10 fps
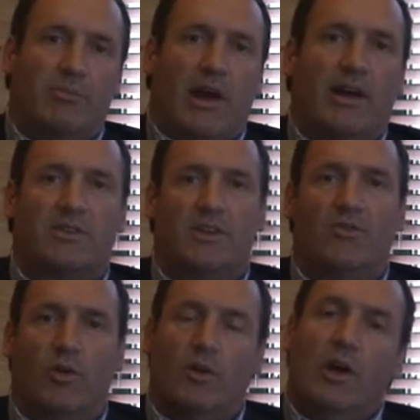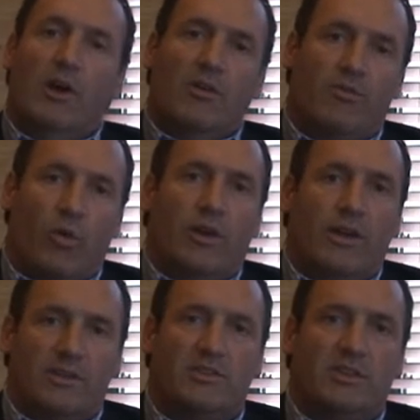proxy for an
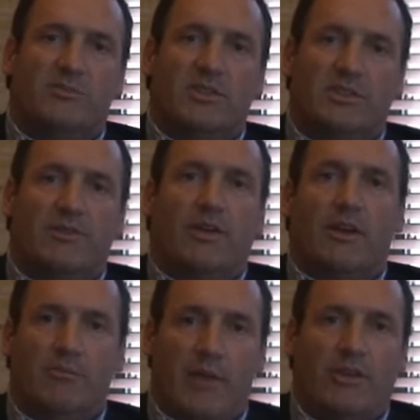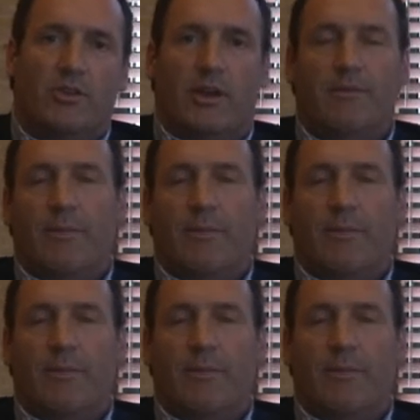industry-specific metric.